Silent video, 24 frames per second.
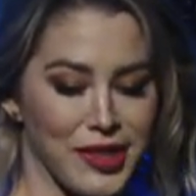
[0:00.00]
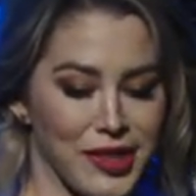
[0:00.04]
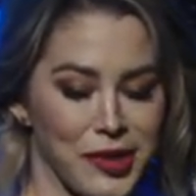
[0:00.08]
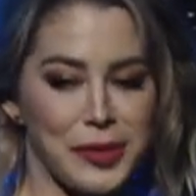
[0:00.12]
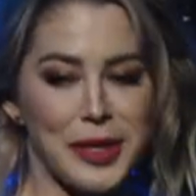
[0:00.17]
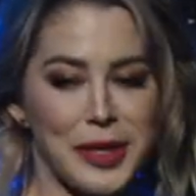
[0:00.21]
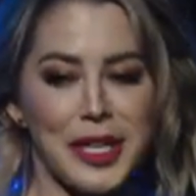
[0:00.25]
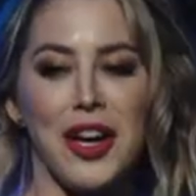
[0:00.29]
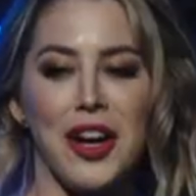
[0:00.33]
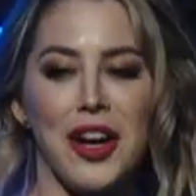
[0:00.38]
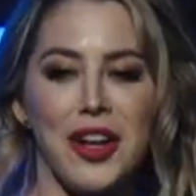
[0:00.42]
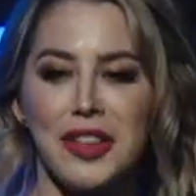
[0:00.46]

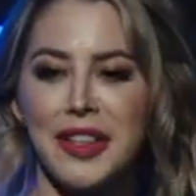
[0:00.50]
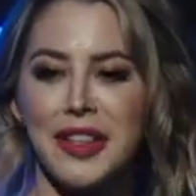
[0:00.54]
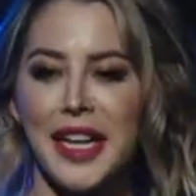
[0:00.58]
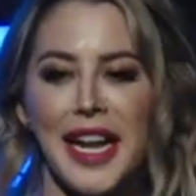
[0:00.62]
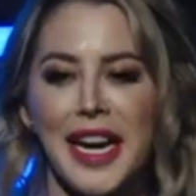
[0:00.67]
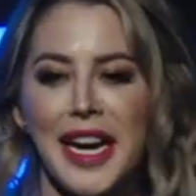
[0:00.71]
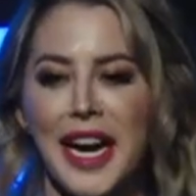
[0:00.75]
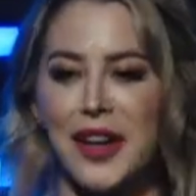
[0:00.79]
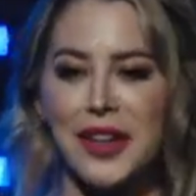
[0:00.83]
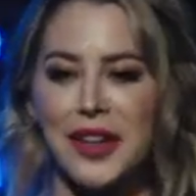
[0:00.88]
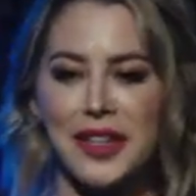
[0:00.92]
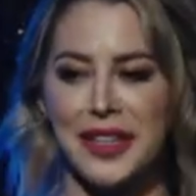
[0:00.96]
we all let
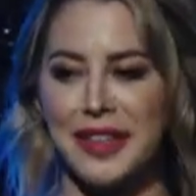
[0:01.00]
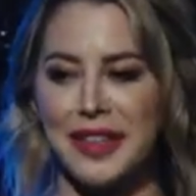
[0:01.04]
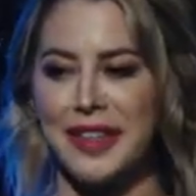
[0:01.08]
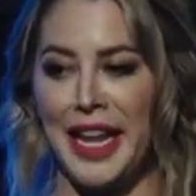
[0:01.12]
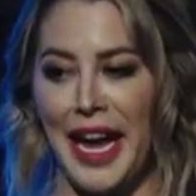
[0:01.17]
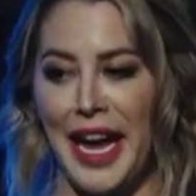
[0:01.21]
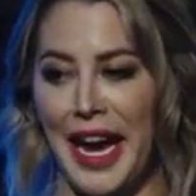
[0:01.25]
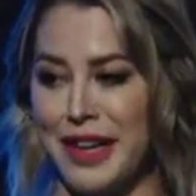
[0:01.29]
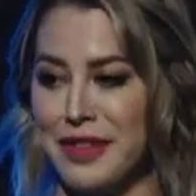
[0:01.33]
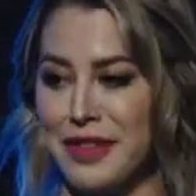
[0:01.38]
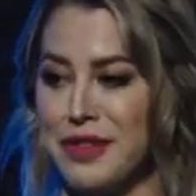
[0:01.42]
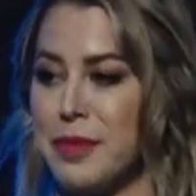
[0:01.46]
out a little
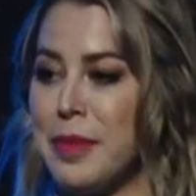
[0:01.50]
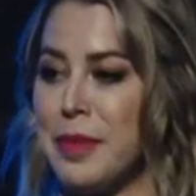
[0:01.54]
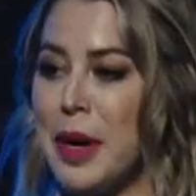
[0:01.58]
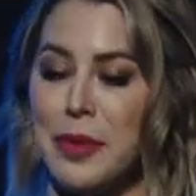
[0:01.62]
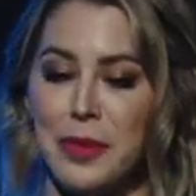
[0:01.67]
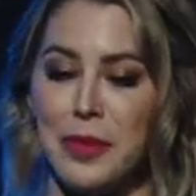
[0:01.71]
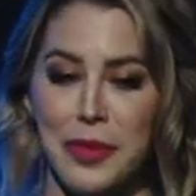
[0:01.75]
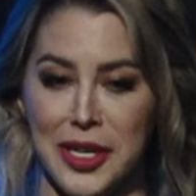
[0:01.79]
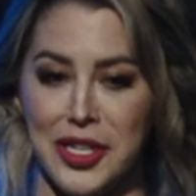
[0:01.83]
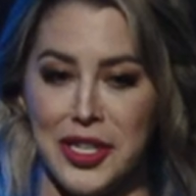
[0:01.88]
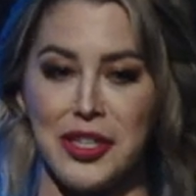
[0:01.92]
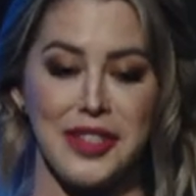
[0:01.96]
laugh about
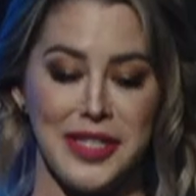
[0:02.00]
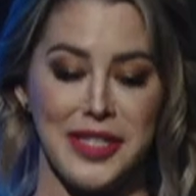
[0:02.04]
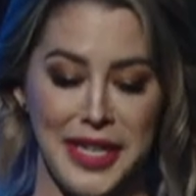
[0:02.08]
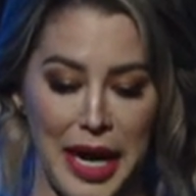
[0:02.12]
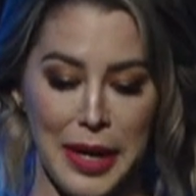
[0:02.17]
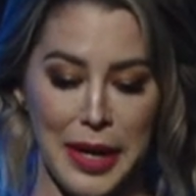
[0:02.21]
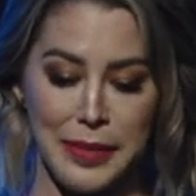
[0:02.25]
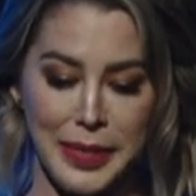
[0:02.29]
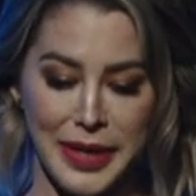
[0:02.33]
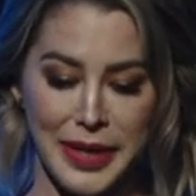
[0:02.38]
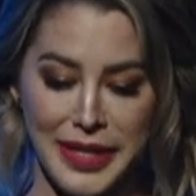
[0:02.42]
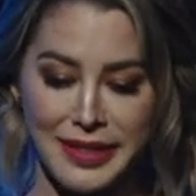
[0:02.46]
what just
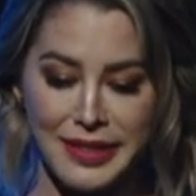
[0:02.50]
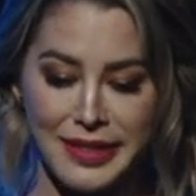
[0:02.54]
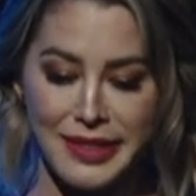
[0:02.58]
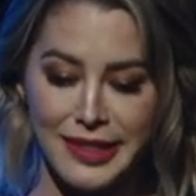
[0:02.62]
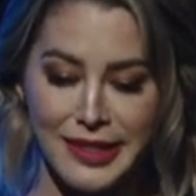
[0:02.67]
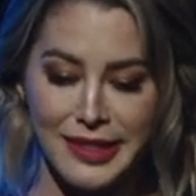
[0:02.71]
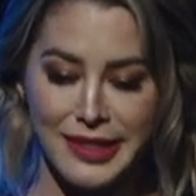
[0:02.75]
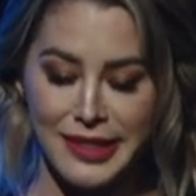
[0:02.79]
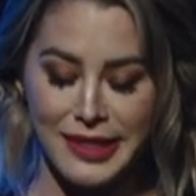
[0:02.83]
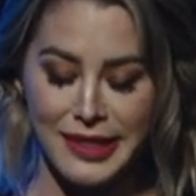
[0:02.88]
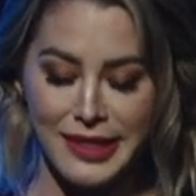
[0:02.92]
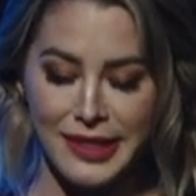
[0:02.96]
happened,
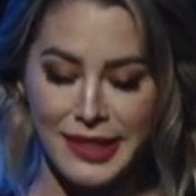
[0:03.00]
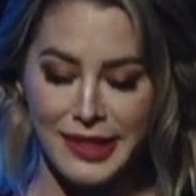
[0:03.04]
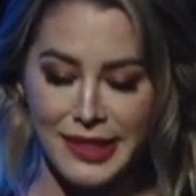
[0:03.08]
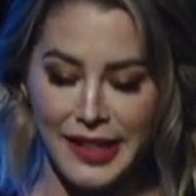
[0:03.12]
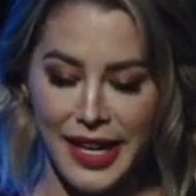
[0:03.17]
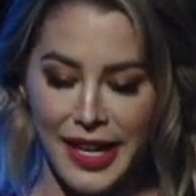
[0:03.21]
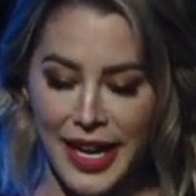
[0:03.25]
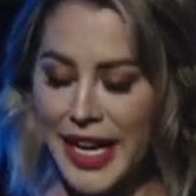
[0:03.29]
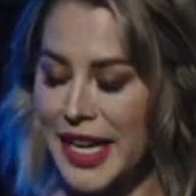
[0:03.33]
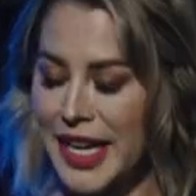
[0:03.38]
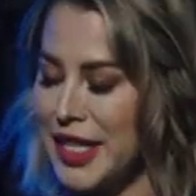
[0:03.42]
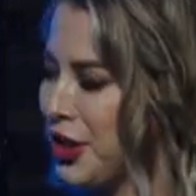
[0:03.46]

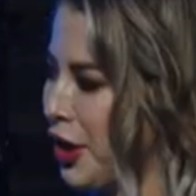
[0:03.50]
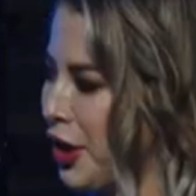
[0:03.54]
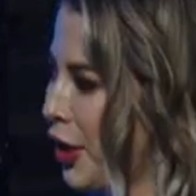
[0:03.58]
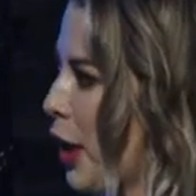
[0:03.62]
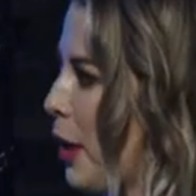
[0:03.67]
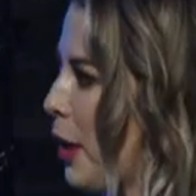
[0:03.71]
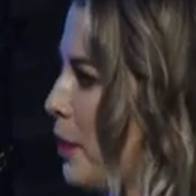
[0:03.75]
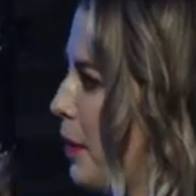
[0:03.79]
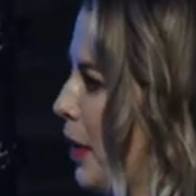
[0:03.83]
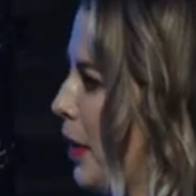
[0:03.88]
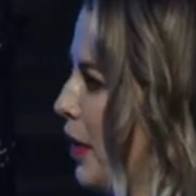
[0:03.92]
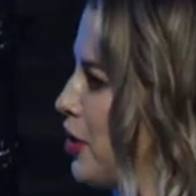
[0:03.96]
and I took
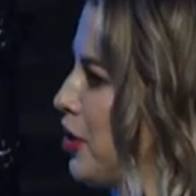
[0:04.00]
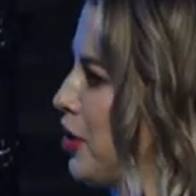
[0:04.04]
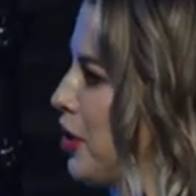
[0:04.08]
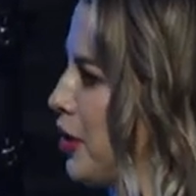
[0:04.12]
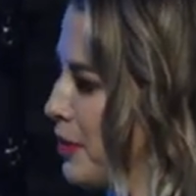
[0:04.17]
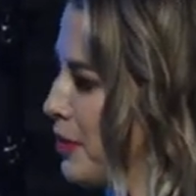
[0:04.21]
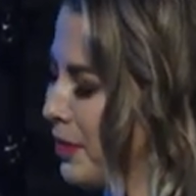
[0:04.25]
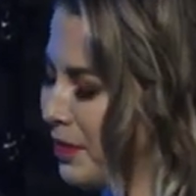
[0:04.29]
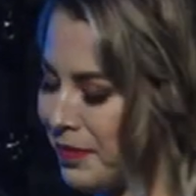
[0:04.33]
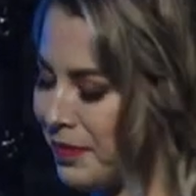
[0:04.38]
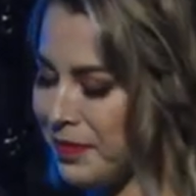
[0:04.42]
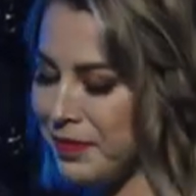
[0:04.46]
that picture.